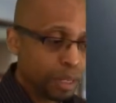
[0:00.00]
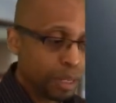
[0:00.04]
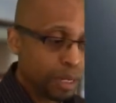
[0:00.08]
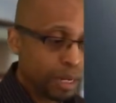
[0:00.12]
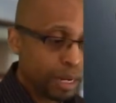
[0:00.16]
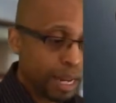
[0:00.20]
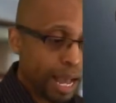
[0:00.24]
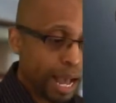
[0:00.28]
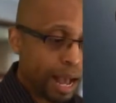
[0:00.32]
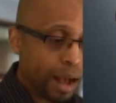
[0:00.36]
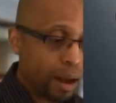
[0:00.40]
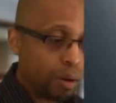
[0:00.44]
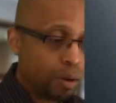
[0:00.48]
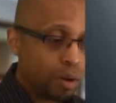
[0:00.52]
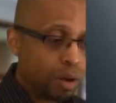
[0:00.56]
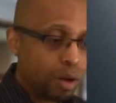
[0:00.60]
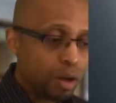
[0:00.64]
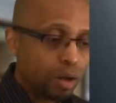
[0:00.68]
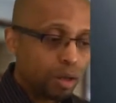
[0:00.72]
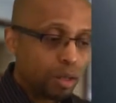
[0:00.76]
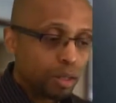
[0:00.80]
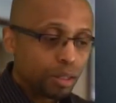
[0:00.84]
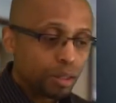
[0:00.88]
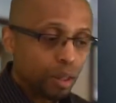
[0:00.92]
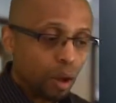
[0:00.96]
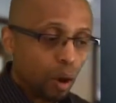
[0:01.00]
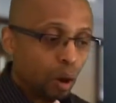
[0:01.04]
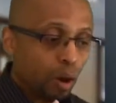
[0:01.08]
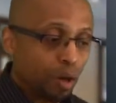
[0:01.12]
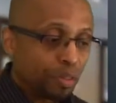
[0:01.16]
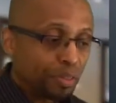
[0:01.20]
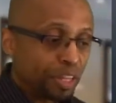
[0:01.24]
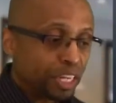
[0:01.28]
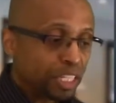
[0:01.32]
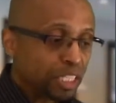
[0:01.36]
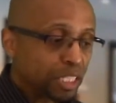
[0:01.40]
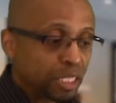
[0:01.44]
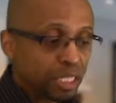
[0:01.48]
Now, on
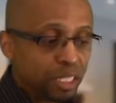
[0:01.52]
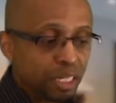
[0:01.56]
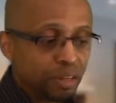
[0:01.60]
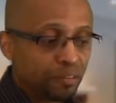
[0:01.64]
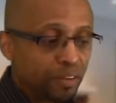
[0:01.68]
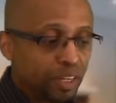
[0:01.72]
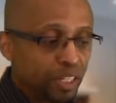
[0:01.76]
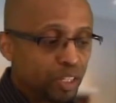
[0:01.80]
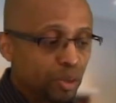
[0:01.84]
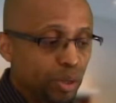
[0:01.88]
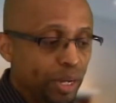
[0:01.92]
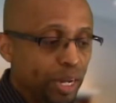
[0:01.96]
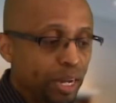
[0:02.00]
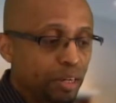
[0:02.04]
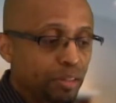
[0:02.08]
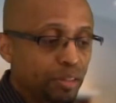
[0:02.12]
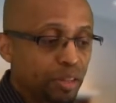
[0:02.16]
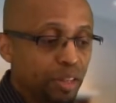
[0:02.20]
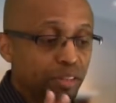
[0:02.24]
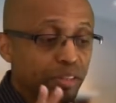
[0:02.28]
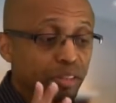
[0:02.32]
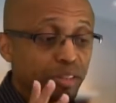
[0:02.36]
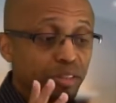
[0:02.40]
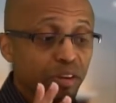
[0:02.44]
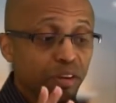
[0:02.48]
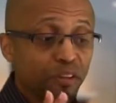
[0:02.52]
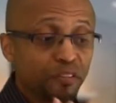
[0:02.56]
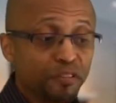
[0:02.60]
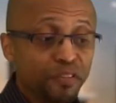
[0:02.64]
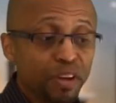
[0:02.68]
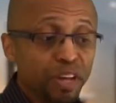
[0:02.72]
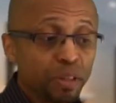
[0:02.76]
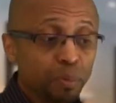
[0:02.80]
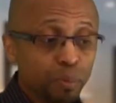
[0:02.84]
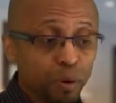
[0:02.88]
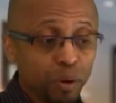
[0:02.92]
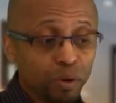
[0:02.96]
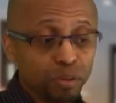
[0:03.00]
this individual here, this is your
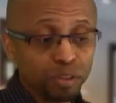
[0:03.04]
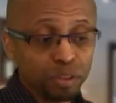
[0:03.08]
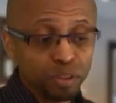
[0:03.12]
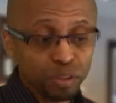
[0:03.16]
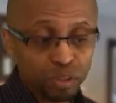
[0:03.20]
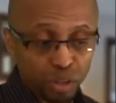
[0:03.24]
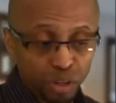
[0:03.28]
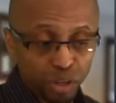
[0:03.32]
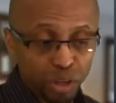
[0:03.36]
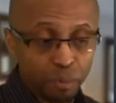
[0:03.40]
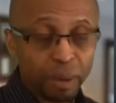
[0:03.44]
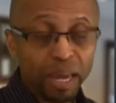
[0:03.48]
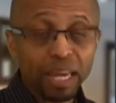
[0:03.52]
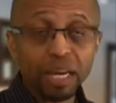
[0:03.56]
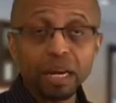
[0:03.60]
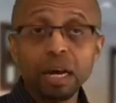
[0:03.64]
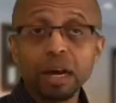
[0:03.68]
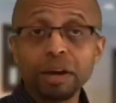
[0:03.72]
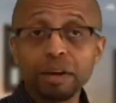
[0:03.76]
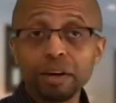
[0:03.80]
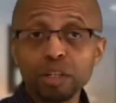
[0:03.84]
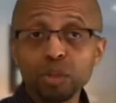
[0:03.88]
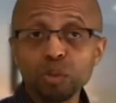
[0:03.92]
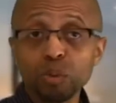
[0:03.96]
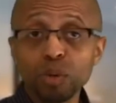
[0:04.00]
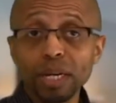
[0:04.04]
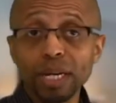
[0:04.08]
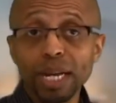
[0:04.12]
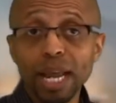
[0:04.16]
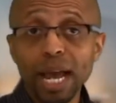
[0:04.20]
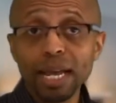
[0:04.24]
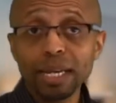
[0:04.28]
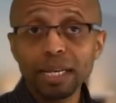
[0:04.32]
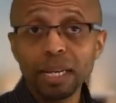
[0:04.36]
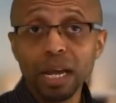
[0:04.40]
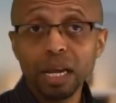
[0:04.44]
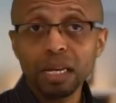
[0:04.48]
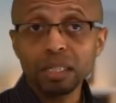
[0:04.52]
5th person, so you made
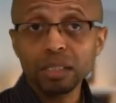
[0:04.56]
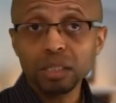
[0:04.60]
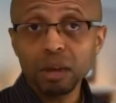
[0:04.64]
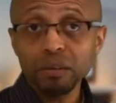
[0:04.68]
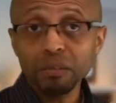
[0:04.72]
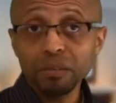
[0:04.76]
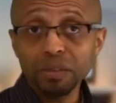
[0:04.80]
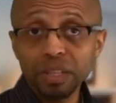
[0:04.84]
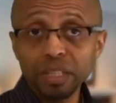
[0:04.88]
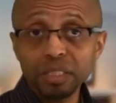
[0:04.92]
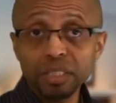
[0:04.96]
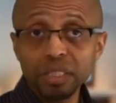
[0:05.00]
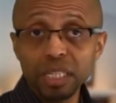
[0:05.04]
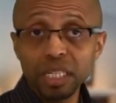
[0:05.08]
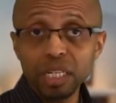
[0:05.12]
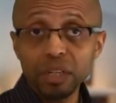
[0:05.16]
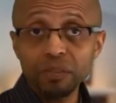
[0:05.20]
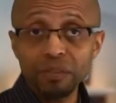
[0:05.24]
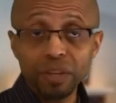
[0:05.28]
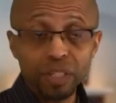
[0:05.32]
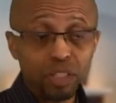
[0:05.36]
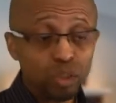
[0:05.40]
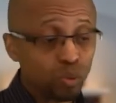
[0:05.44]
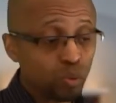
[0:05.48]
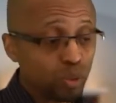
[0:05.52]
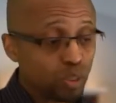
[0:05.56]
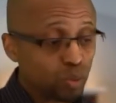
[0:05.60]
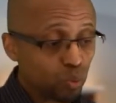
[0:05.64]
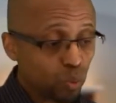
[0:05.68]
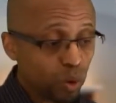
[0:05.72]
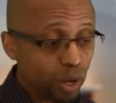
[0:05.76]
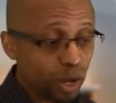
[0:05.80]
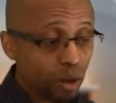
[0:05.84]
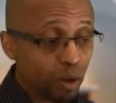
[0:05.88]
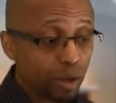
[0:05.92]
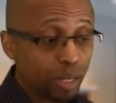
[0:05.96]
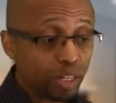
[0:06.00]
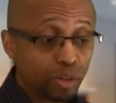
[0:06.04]
$129 off of this individual as
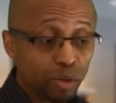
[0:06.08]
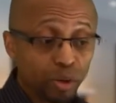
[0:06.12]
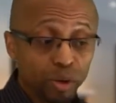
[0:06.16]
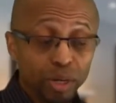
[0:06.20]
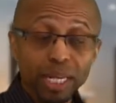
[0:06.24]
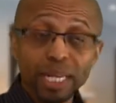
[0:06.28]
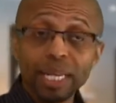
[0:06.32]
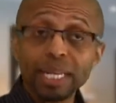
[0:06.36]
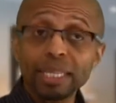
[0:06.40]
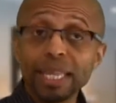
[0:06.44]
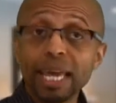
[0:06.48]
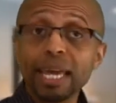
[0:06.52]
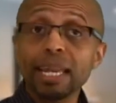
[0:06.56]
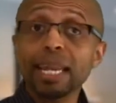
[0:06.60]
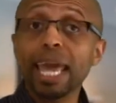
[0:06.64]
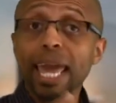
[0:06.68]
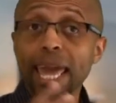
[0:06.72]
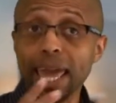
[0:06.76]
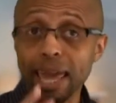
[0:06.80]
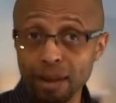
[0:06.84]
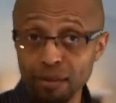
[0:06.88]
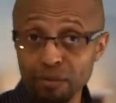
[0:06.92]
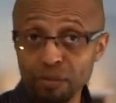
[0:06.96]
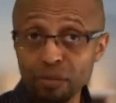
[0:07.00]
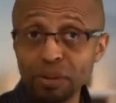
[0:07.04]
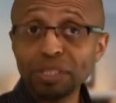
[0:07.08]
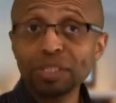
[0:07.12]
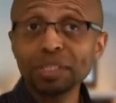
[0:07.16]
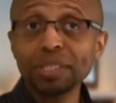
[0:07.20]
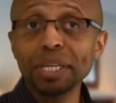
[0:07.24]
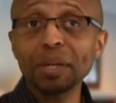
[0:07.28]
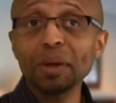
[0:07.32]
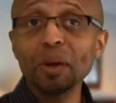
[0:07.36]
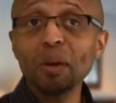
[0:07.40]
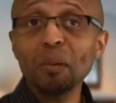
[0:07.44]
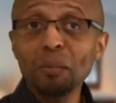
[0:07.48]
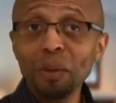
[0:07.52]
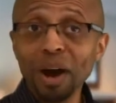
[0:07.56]
well, and you're going to get that every
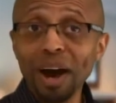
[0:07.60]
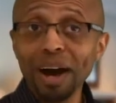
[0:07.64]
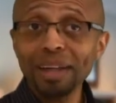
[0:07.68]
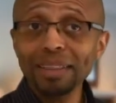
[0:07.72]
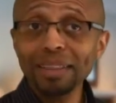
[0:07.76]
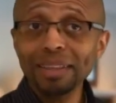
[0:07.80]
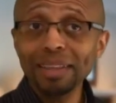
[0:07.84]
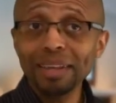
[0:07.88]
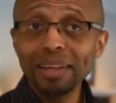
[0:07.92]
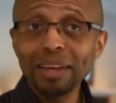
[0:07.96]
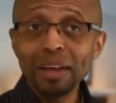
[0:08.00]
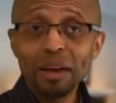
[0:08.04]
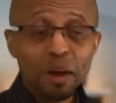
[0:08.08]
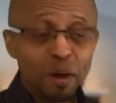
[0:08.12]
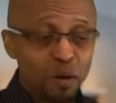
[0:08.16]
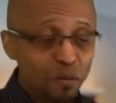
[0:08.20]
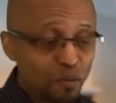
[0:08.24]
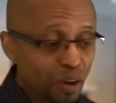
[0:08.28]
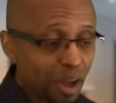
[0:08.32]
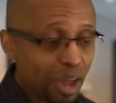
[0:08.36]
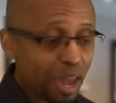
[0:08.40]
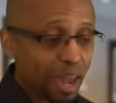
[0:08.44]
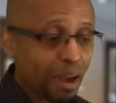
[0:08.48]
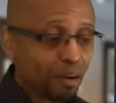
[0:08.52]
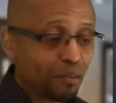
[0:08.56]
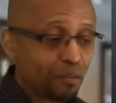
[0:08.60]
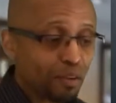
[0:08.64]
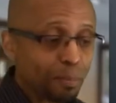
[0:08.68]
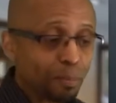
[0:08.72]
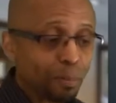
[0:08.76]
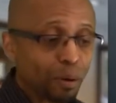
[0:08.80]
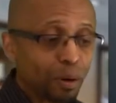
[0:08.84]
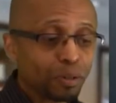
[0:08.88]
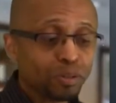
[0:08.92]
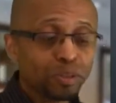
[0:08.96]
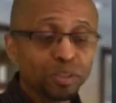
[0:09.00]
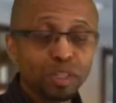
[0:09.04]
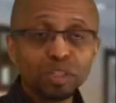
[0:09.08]
single month for every
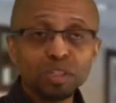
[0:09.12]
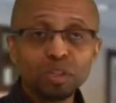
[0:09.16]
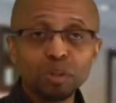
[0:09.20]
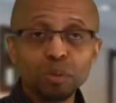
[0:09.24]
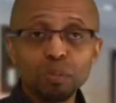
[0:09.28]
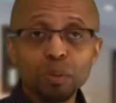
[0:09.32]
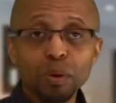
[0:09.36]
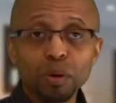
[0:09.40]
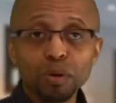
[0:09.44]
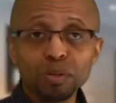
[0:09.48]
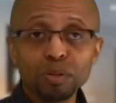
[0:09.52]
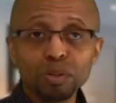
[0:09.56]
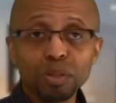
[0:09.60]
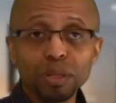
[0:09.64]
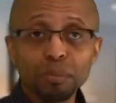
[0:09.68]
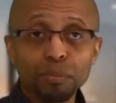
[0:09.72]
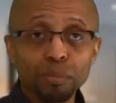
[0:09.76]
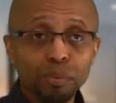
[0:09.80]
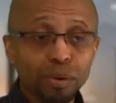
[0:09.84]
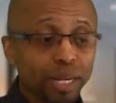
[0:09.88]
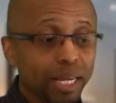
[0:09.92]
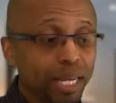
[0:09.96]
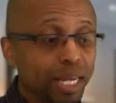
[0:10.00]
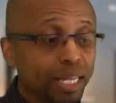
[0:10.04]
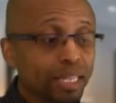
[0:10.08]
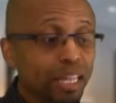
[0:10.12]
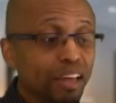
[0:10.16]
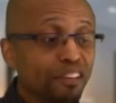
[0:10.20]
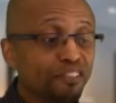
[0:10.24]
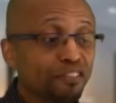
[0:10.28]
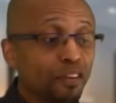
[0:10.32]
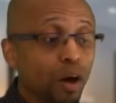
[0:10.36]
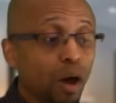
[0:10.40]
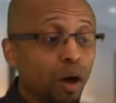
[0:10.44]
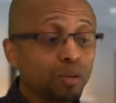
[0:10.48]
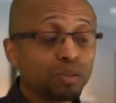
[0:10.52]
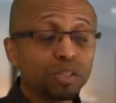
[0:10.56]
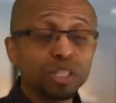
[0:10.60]
person that you personally bring in that
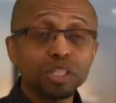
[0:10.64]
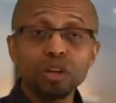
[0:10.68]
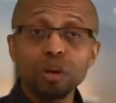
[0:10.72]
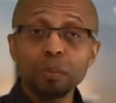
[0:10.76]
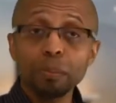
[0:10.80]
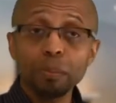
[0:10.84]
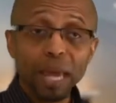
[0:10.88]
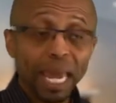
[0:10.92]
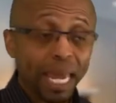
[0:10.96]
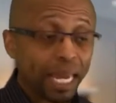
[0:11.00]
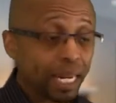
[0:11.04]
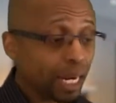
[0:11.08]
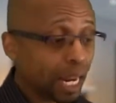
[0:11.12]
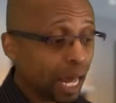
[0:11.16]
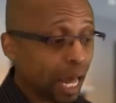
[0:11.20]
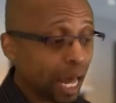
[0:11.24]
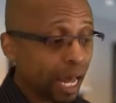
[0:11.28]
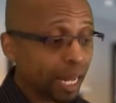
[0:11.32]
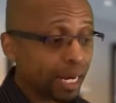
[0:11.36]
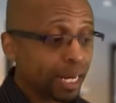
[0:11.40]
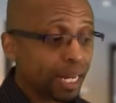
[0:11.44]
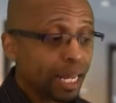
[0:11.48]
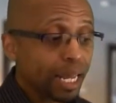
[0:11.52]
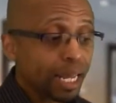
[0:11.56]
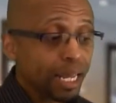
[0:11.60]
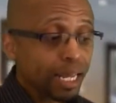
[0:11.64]
falls in your pay line.